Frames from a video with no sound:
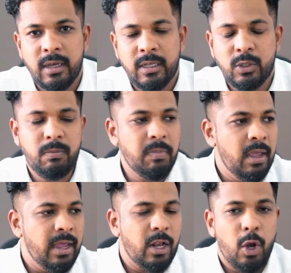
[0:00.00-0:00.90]
So,
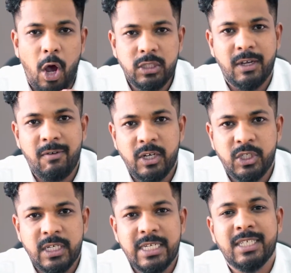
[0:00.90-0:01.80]
loss
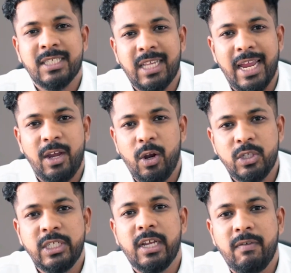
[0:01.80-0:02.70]
aversion is a psychological